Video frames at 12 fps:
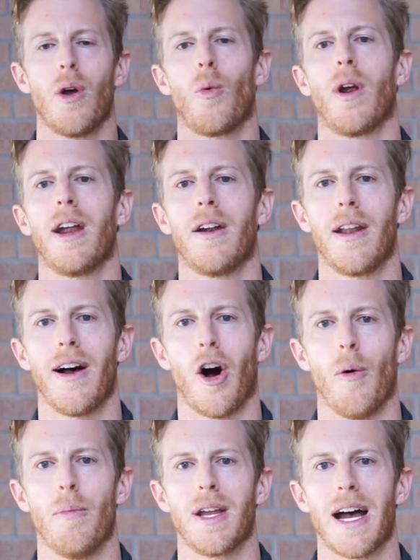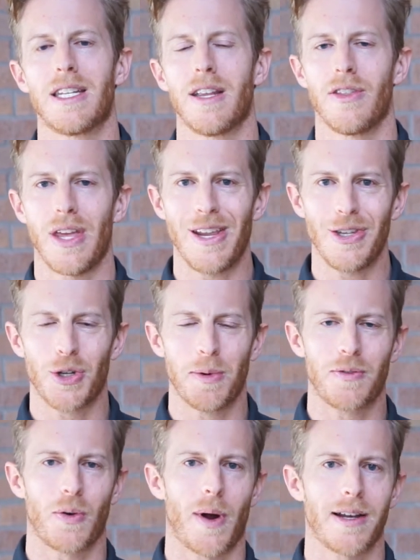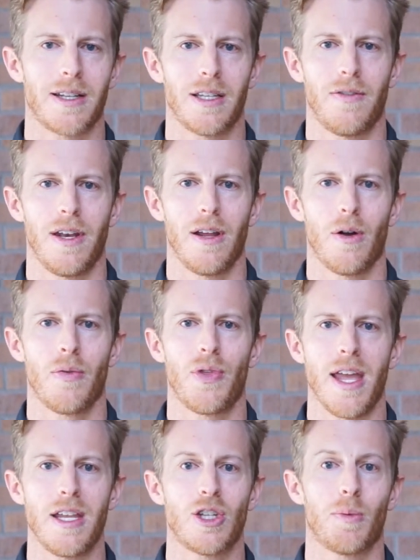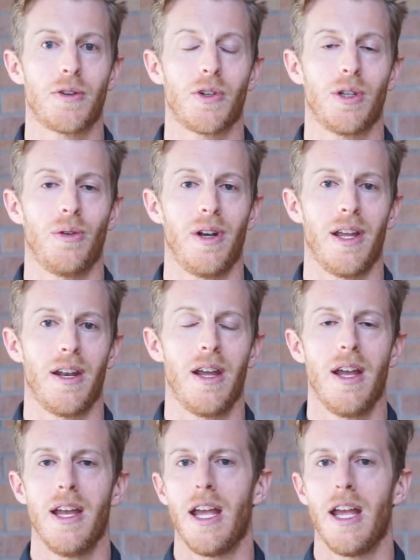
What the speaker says: We're here to help. But guys, thank you so much for watching this video. Thank you so much for tuning in.